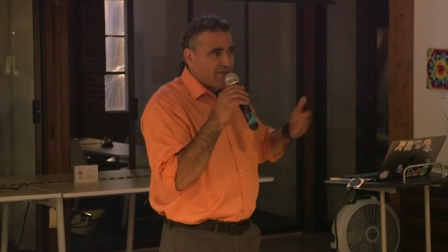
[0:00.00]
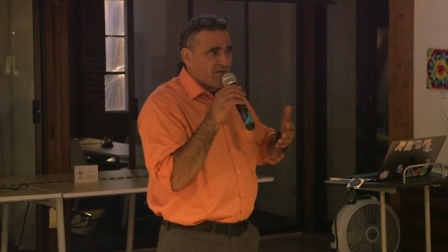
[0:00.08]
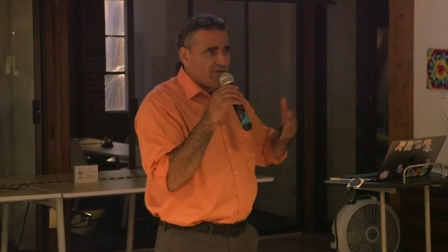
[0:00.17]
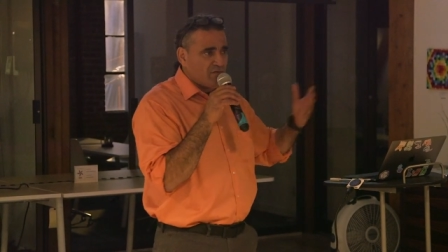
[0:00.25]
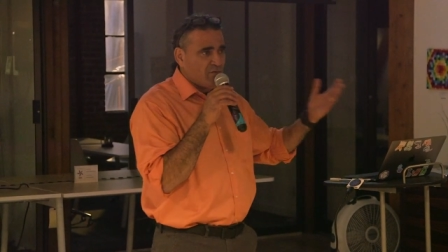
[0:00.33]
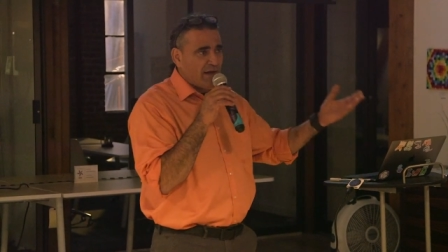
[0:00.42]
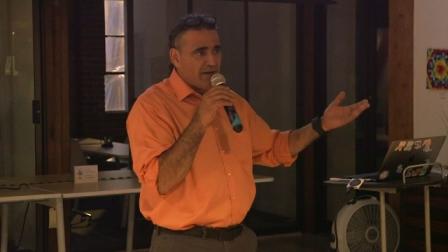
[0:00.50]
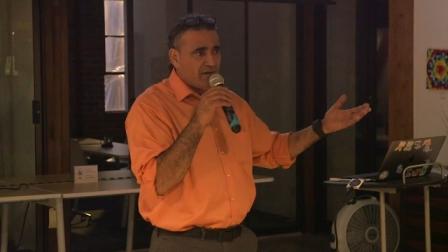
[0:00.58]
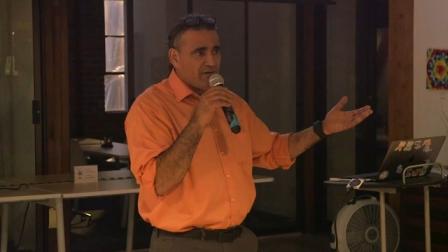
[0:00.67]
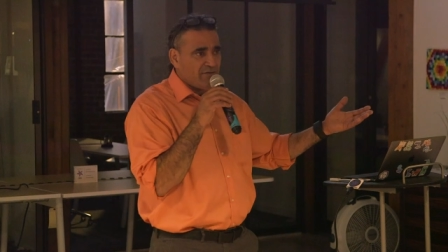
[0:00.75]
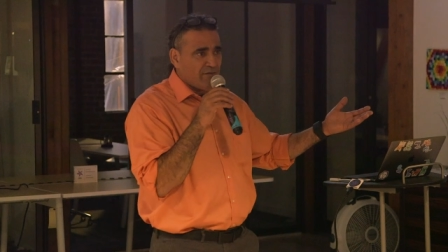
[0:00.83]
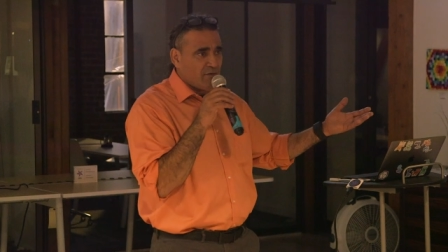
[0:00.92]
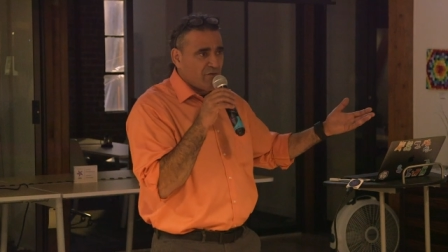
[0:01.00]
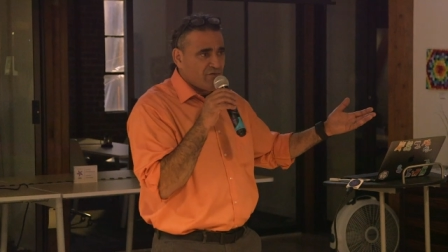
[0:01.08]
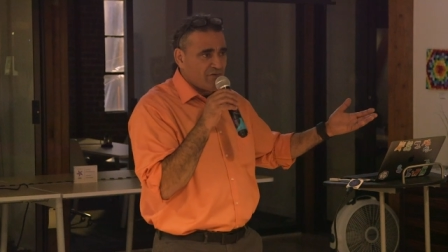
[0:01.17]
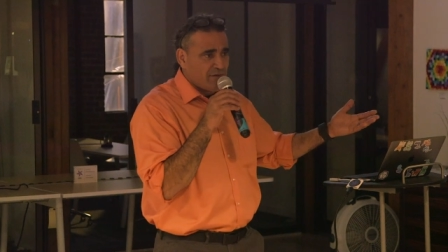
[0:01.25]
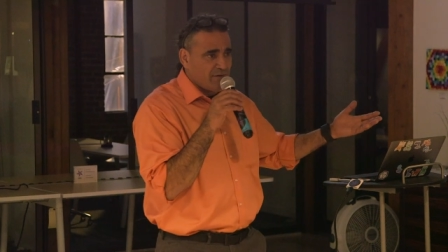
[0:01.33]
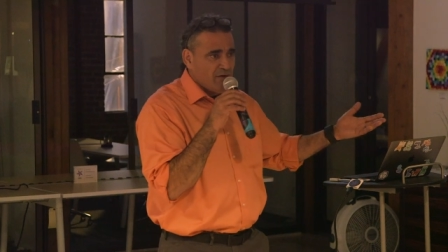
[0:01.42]
It's a direct
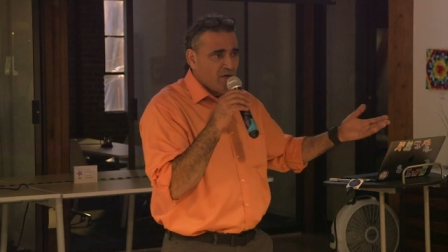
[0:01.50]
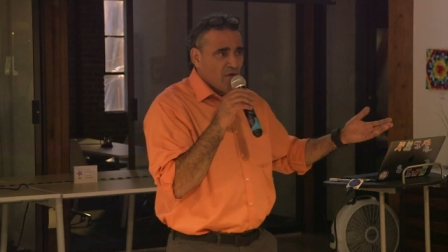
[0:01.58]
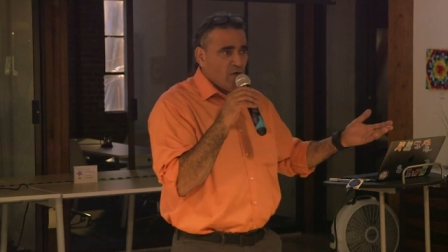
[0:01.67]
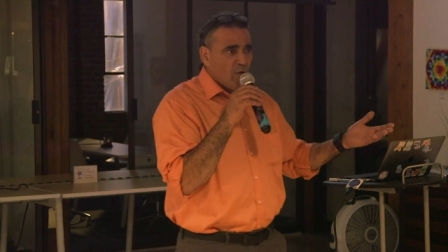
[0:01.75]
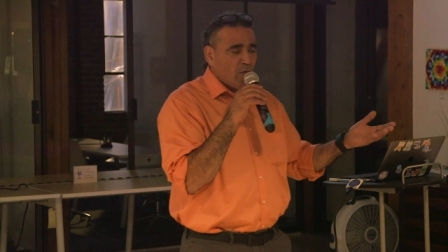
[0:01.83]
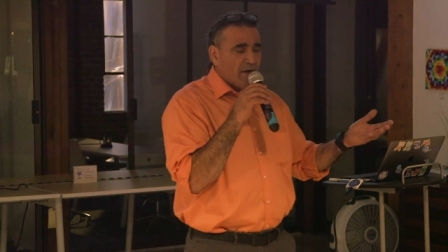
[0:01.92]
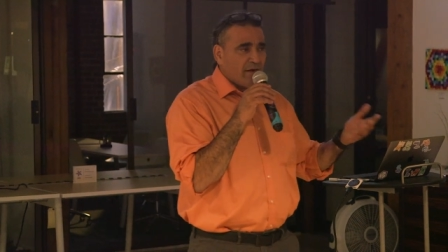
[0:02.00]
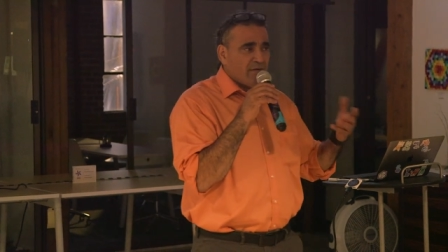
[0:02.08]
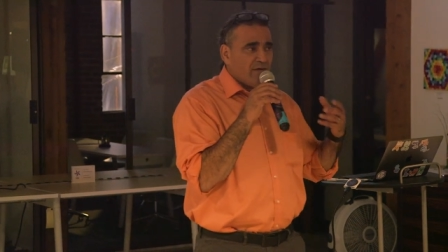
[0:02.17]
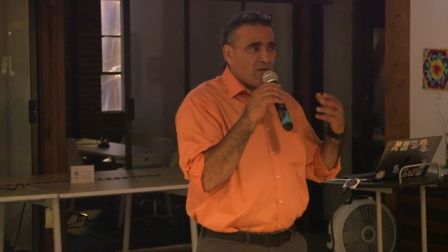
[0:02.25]
conversion where